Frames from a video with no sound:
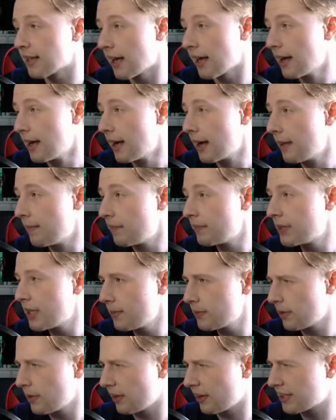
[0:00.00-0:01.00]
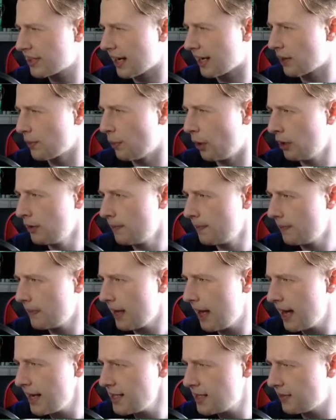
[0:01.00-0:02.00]
In terms of our second one,
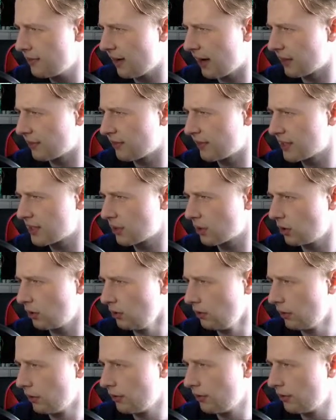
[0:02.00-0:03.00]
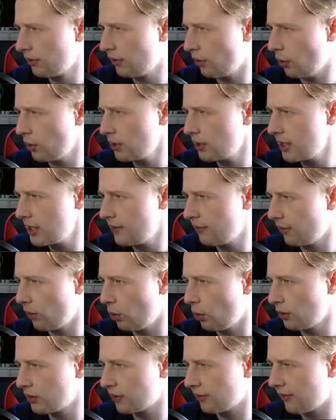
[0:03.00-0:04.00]
85 physical,
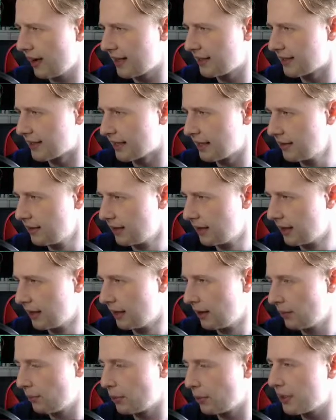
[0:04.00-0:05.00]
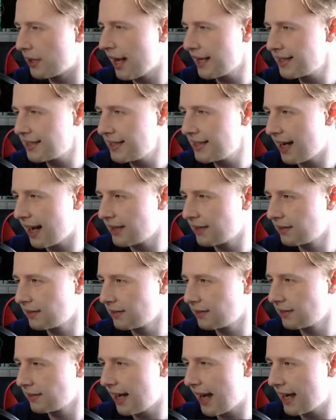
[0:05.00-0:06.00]
44 defending, but 99
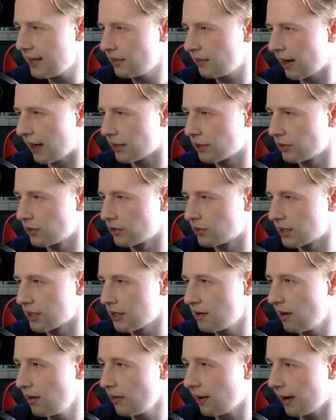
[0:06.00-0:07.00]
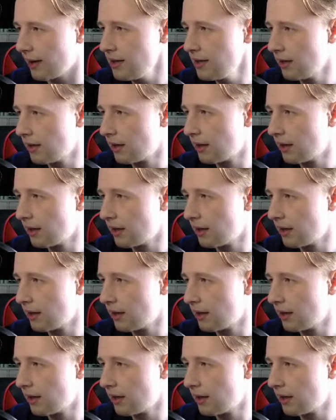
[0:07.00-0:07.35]
header and accuracy. Okay,